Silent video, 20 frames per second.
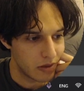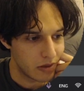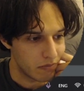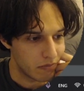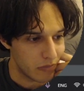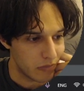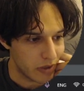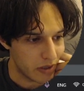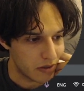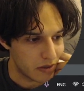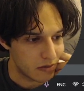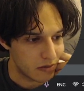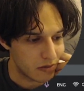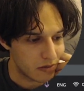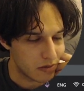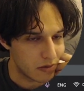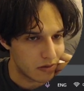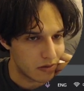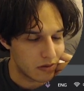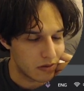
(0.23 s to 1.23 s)
Hey,
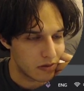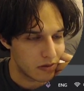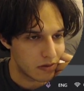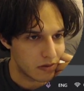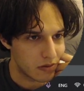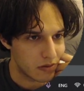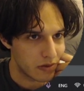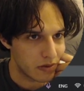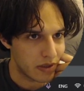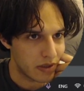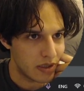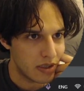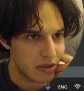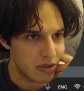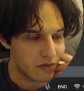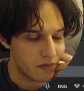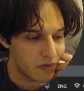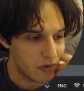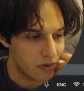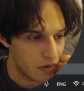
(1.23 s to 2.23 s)
so in the
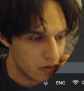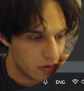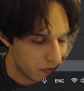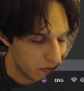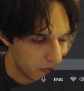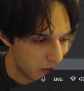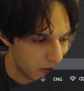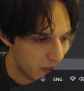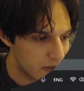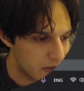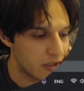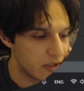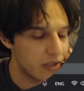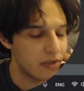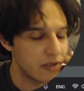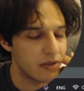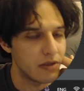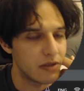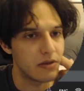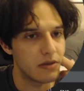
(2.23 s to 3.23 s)
last video of the
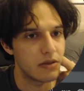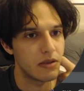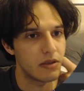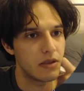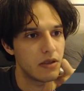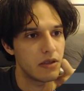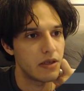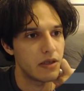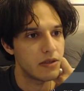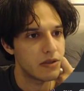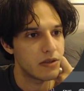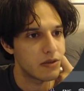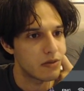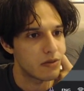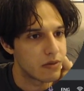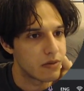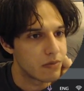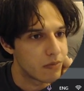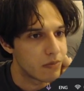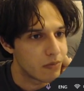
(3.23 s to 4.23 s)
adjacency
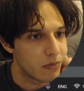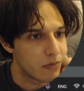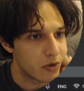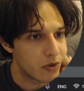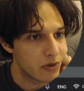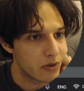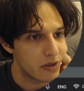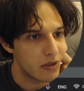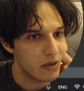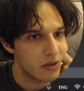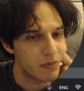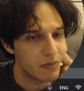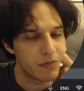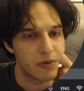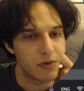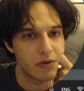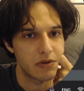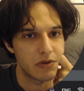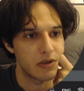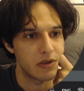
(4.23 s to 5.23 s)
list model in
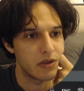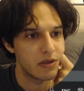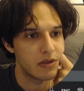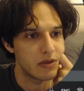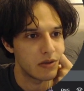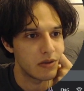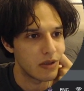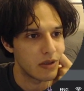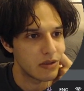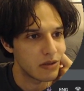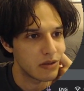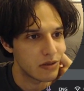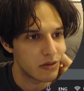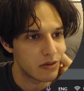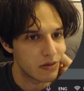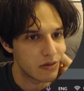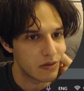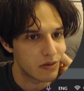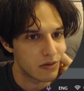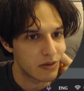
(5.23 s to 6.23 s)
Postgres,
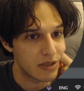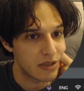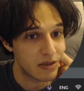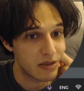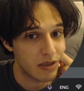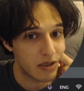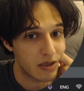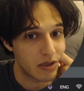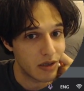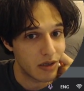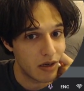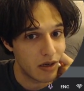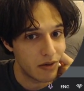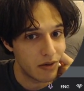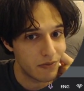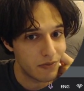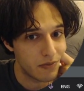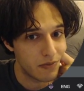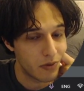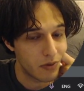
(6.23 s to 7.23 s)
that's the
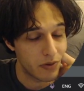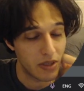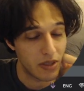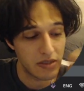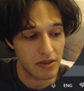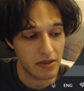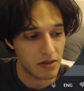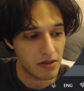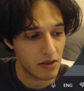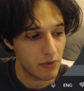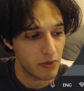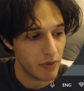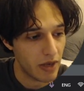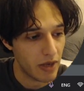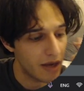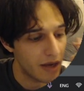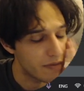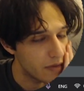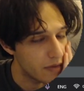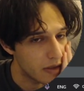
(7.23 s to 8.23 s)
graph, or that's the tree we
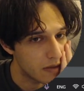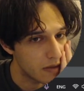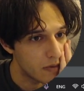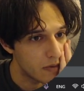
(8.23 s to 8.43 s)
have now.